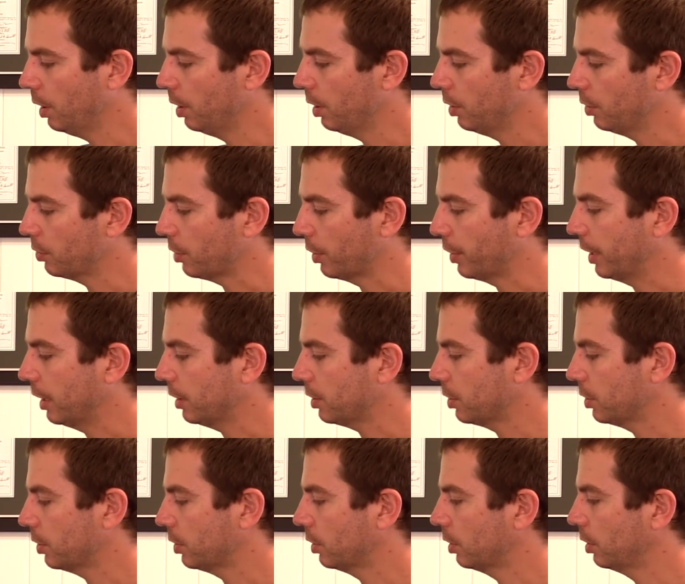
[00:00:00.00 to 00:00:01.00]
So
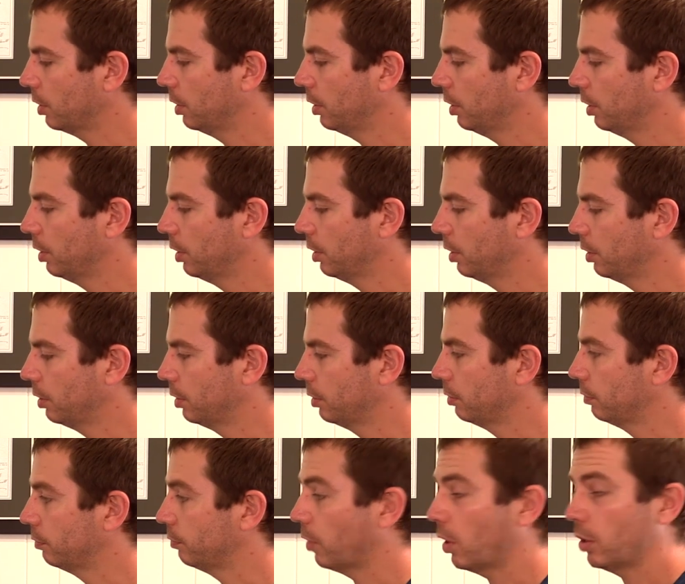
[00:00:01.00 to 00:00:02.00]
that's
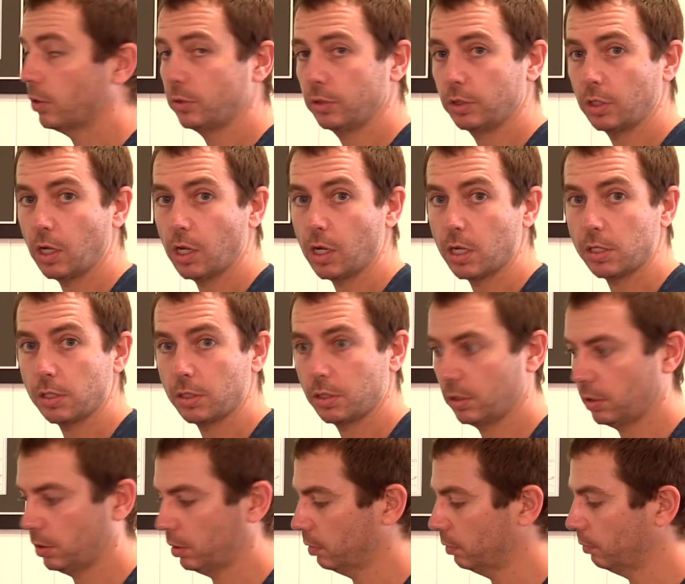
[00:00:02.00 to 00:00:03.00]
vital
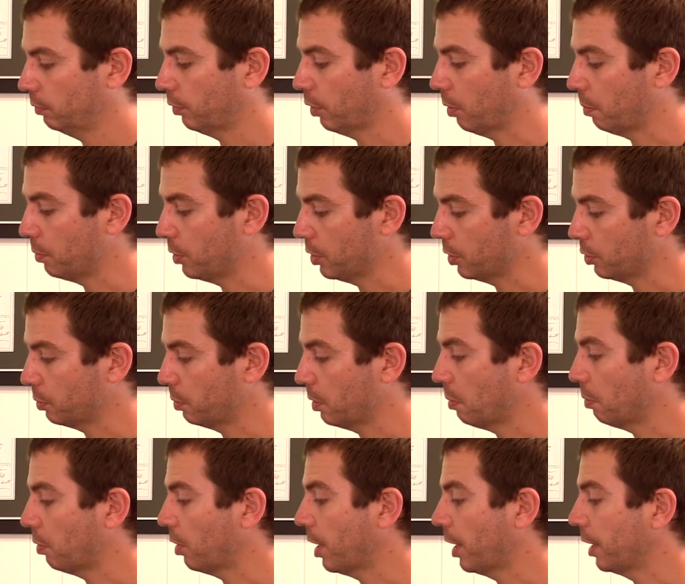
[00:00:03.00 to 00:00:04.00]
signs, from mucous
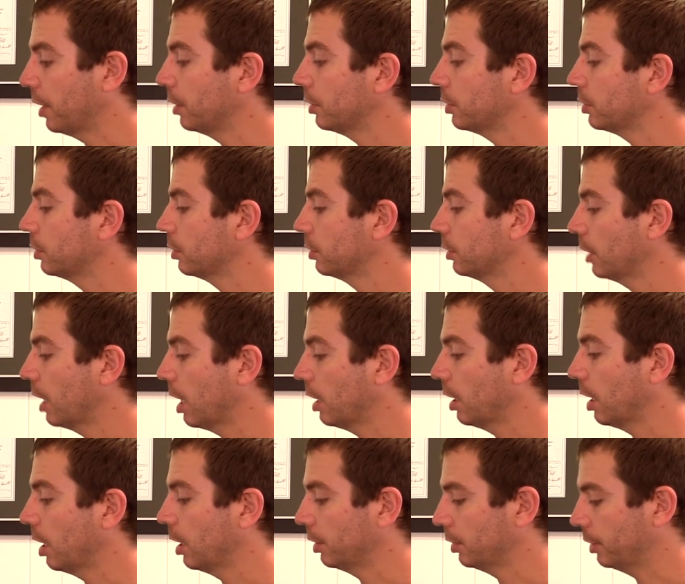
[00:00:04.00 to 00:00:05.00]
membranes,
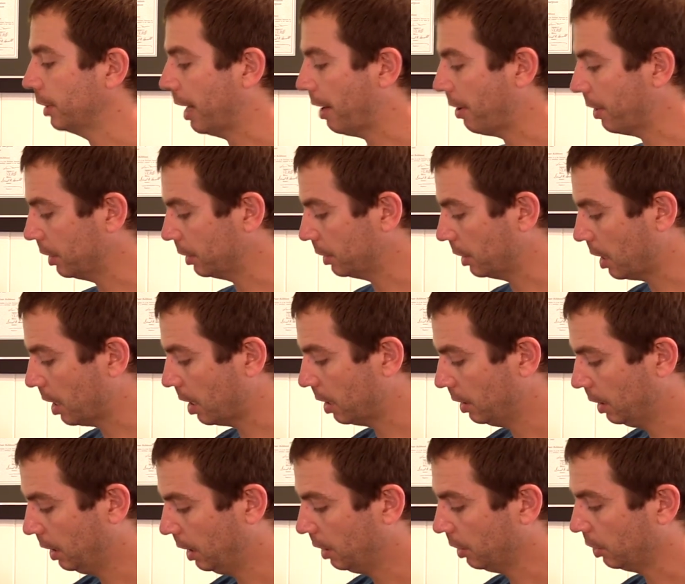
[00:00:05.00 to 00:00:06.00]
colour and
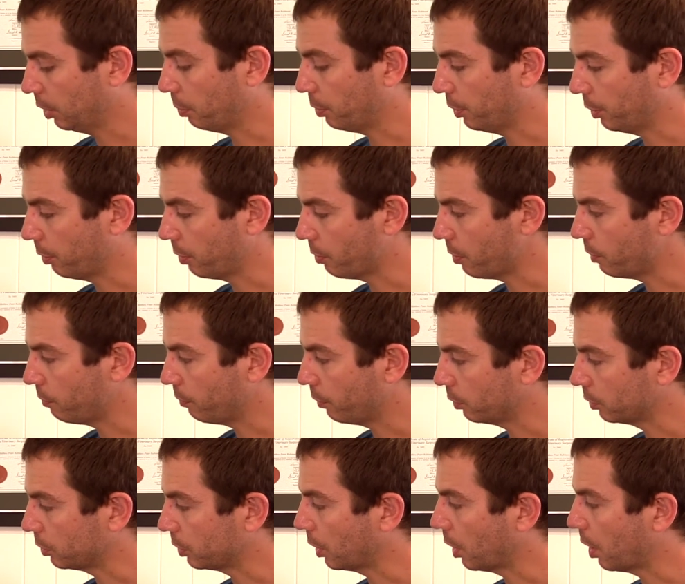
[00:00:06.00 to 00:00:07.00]
character, capillary
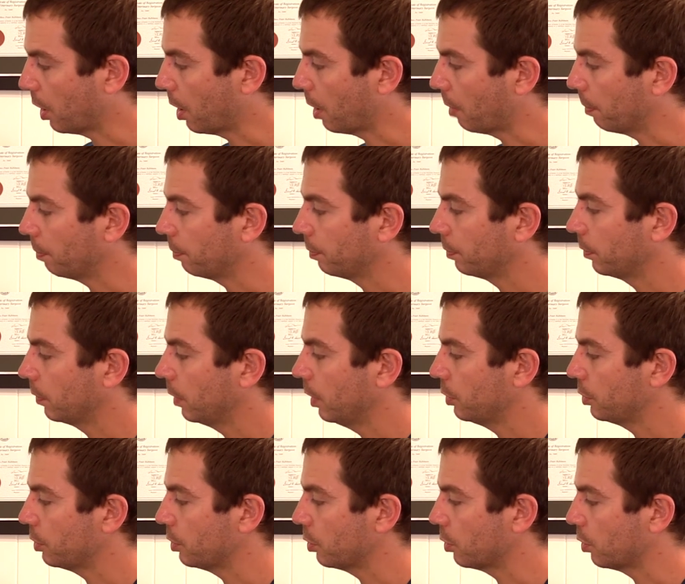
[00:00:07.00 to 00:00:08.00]
refill time,
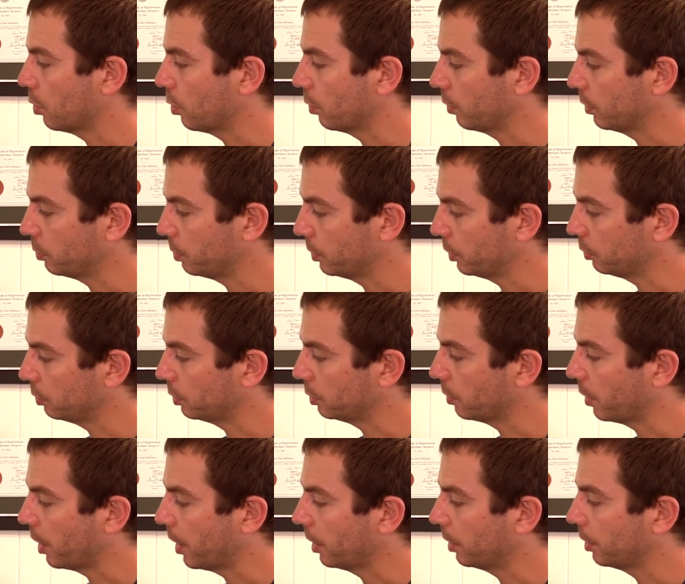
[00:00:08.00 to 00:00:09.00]
to your respiratory
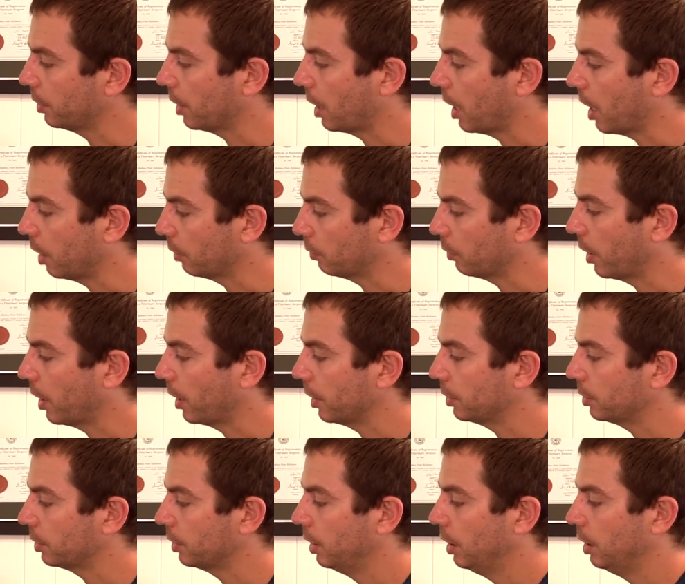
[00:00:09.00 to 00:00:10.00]
rate, your heart
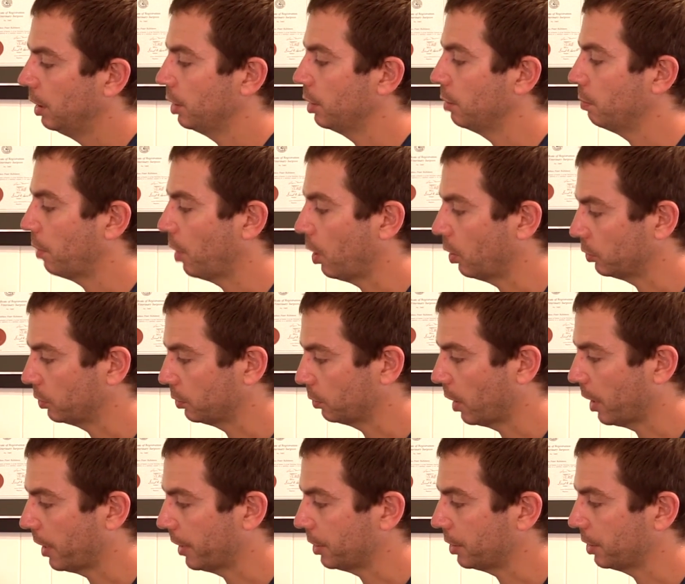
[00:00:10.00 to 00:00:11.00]
rate, your pulse
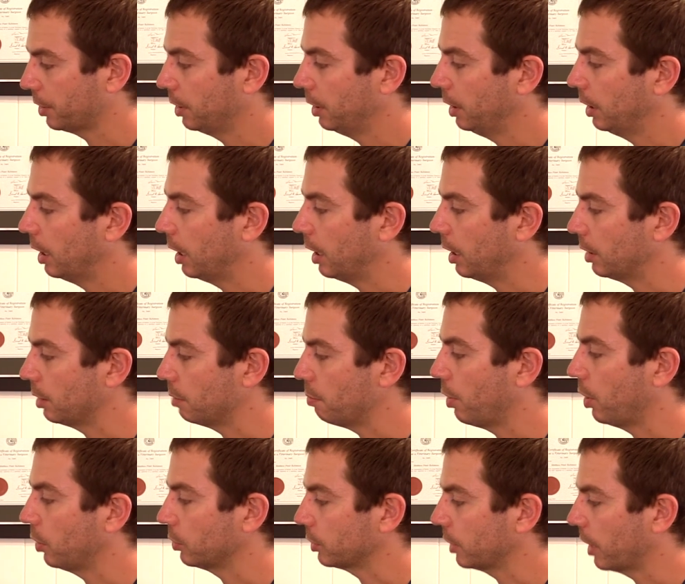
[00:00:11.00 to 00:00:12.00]

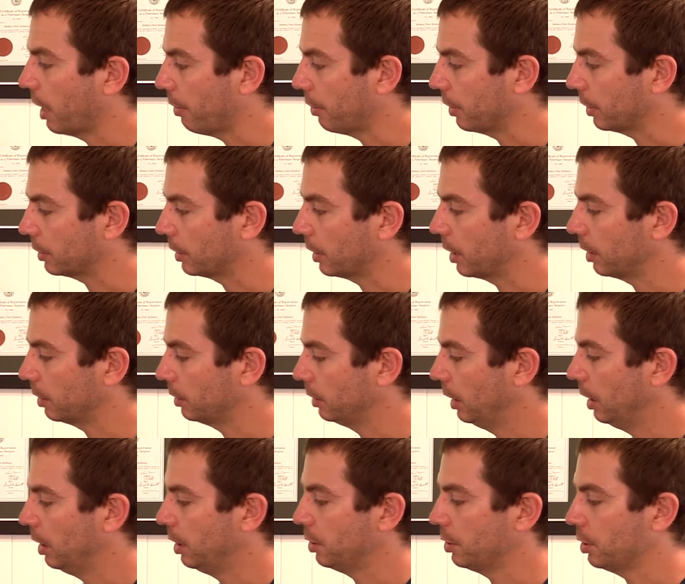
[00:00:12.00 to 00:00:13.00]
character,
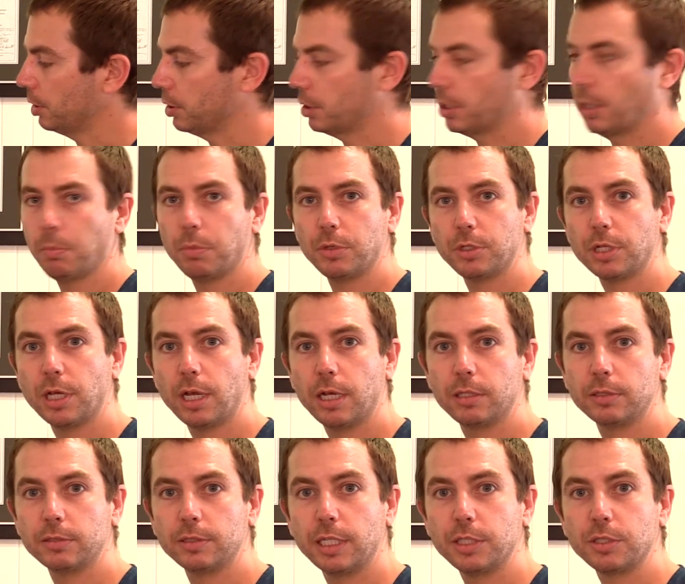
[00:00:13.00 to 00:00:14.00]
to your
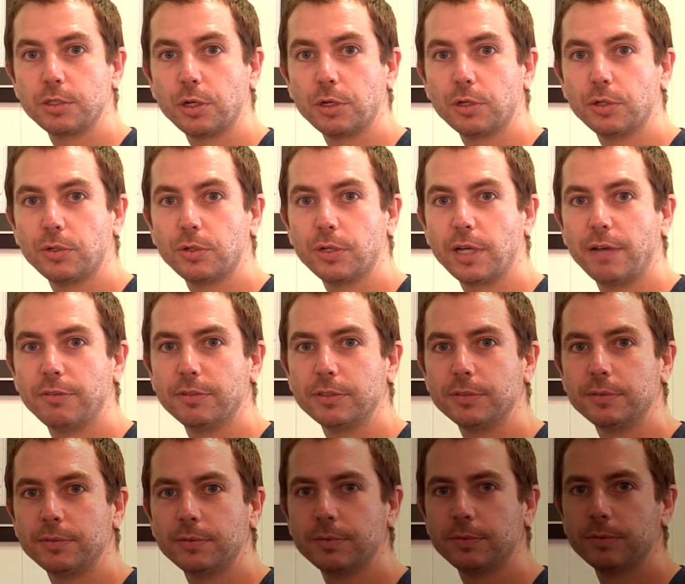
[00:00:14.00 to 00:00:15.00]
temperature. That's got it all
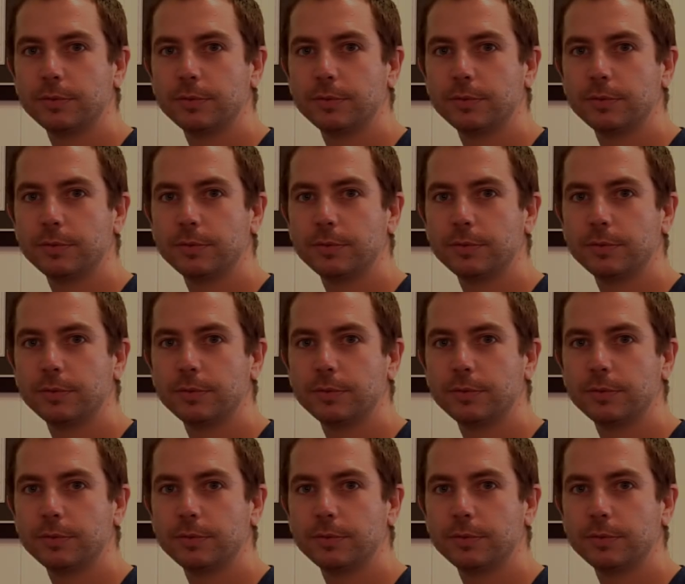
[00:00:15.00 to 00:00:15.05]
covered.